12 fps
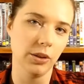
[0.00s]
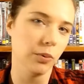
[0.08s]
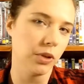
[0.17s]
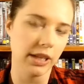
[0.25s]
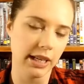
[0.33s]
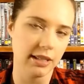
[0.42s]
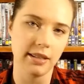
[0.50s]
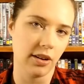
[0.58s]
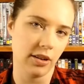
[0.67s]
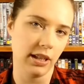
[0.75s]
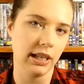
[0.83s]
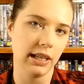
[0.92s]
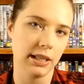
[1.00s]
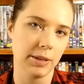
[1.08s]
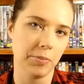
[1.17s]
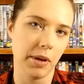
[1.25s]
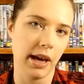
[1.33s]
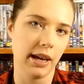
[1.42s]
wouldn't necessarily
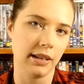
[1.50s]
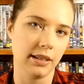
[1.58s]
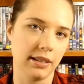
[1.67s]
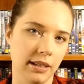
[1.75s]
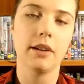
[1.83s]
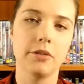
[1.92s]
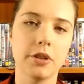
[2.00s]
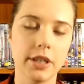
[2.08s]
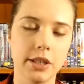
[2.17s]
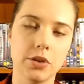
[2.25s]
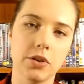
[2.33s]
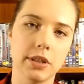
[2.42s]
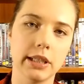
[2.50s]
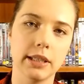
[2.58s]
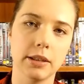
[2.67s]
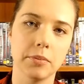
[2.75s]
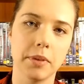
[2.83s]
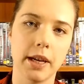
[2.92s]
expect. I've already talked a
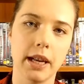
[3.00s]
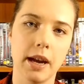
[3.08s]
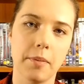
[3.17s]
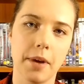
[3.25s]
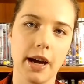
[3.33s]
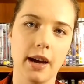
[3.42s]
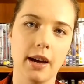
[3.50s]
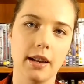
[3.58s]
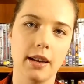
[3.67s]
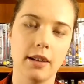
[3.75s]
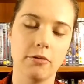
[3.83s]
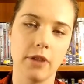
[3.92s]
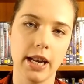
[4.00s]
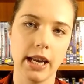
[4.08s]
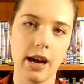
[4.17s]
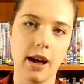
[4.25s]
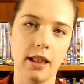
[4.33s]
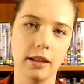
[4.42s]
little bit about Renny
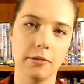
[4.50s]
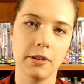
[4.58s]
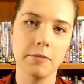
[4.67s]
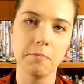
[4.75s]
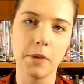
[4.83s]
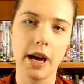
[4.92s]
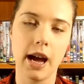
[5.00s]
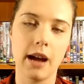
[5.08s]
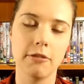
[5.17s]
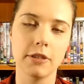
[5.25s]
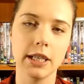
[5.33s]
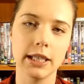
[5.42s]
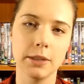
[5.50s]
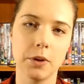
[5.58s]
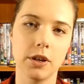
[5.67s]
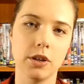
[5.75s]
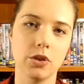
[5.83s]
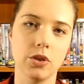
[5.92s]
Harlin, but I really
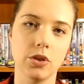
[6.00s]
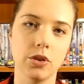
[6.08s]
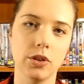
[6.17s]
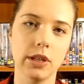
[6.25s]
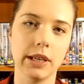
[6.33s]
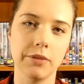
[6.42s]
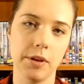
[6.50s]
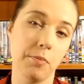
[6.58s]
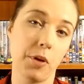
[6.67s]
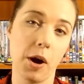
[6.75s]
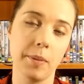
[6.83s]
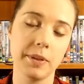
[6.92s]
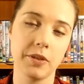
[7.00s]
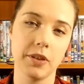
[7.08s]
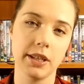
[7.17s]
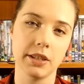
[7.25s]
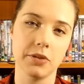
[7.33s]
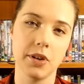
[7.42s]
wanted to give him props for
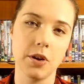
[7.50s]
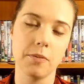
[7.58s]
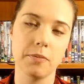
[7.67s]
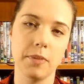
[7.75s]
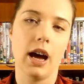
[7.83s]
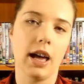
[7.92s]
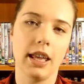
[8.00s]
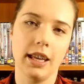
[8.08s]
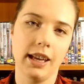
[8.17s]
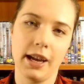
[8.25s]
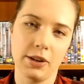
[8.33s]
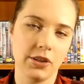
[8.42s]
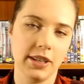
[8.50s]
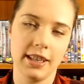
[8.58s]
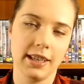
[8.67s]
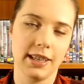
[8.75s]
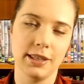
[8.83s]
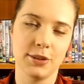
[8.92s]
this film. I actually
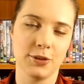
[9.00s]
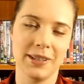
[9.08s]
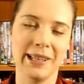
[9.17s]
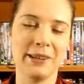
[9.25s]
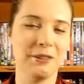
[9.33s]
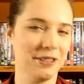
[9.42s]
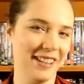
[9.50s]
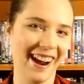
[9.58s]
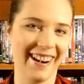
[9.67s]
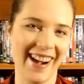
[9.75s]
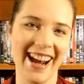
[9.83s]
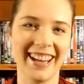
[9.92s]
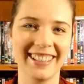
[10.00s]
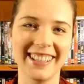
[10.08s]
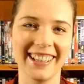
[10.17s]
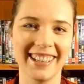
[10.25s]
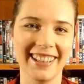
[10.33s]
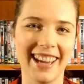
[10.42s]
think he's a really good
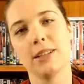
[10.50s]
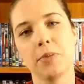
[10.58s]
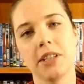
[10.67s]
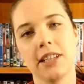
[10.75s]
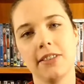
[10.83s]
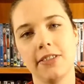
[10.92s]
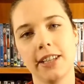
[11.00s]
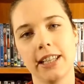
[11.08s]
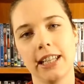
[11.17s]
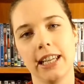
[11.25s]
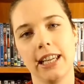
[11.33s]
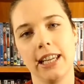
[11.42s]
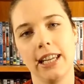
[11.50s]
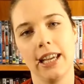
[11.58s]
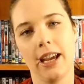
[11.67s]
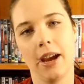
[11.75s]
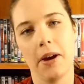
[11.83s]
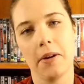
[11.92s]
director. Specifically,
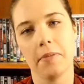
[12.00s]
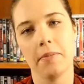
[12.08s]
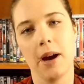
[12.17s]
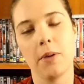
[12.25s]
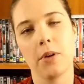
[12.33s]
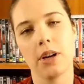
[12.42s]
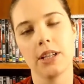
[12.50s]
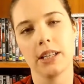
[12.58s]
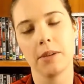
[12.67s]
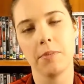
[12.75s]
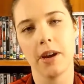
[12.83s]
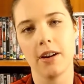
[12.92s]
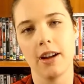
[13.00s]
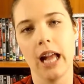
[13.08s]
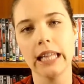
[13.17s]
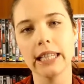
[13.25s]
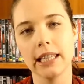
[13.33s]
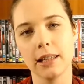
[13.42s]
I wanted to compare it a
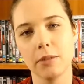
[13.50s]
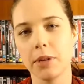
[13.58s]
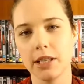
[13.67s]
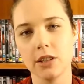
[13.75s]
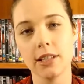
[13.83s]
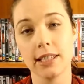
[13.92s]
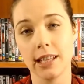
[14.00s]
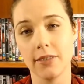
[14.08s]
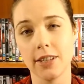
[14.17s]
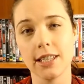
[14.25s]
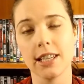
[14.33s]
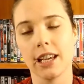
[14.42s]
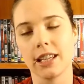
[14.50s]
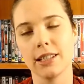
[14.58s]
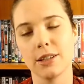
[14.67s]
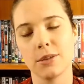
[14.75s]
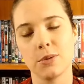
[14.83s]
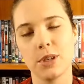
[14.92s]
little bit to 7
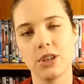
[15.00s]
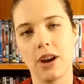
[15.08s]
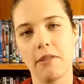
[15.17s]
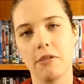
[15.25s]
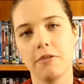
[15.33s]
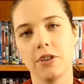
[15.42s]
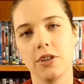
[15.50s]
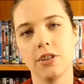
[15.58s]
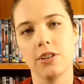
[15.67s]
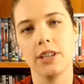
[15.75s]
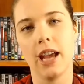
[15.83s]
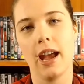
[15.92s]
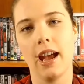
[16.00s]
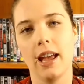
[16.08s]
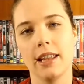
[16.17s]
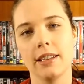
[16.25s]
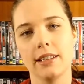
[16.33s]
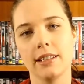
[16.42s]
Seconds, which I reviewed,
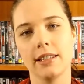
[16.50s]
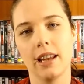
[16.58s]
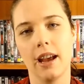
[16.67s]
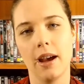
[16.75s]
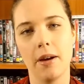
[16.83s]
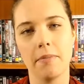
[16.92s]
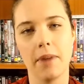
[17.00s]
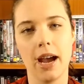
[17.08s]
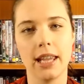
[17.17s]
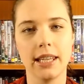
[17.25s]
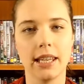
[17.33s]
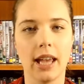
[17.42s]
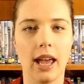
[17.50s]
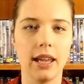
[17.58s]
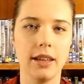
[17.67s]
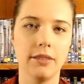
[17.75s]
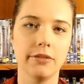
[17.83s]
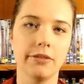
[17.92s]
and I
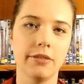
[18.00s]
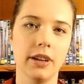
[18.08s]
gave